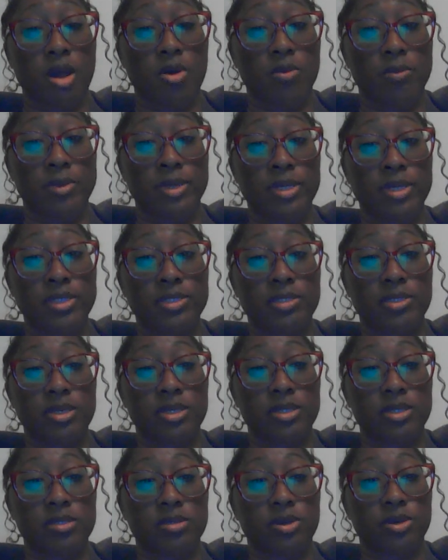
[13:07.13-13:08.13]
many
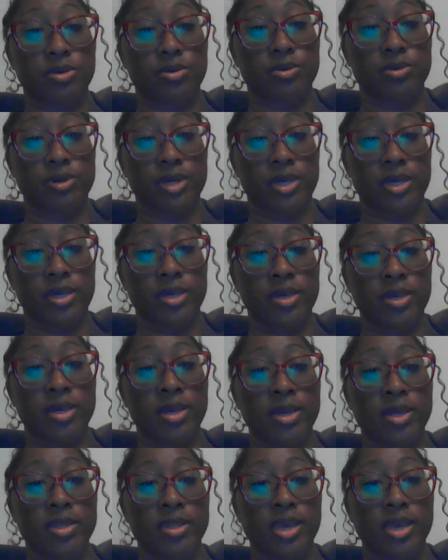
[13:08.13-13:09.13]
studies agree
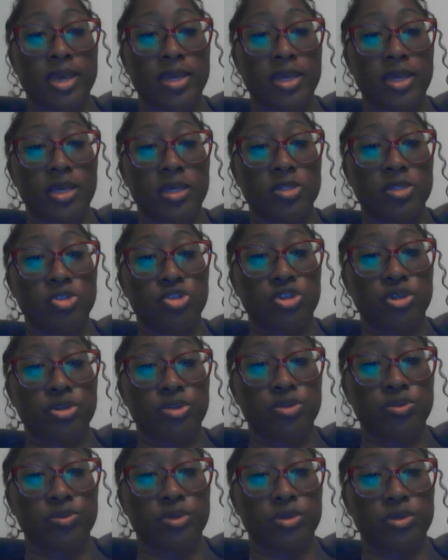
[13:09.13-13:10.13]
that in
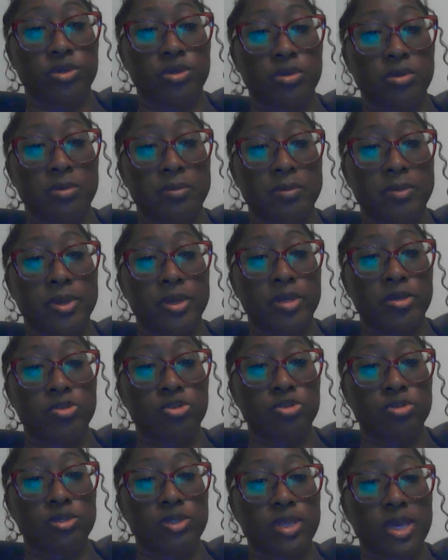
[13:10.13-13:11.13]
general,
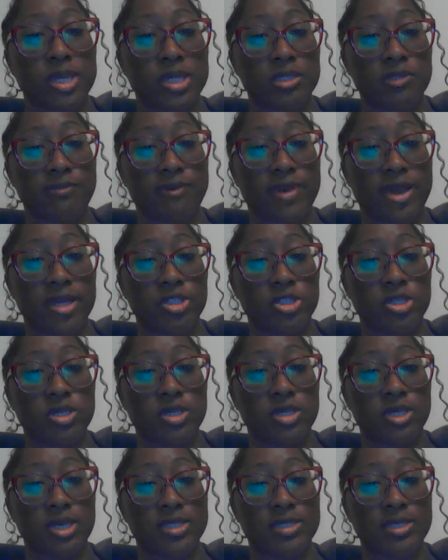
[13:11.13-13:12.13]
marital
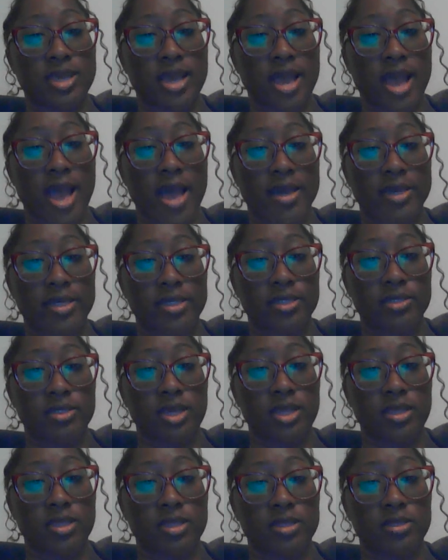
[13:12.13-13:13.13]
satisfaction is highest
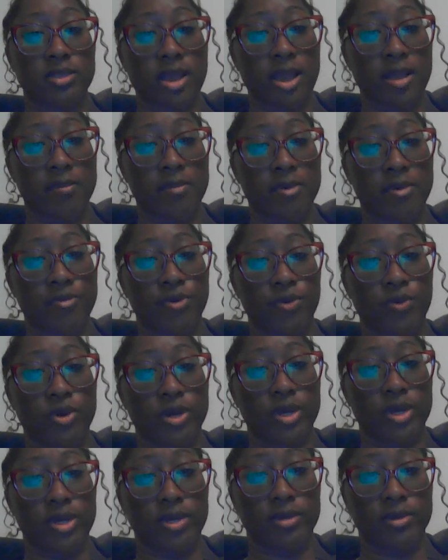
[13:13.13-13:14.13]
at the time of the
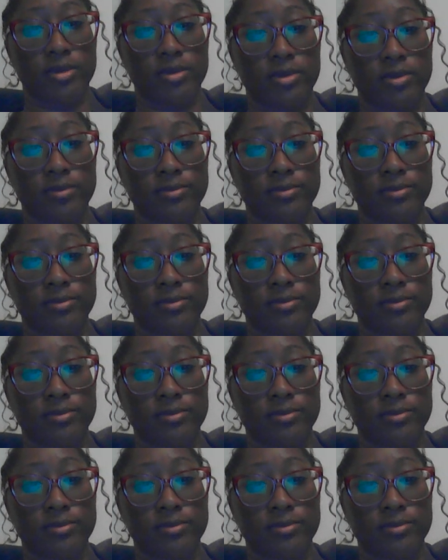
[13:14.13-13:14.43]
wedding.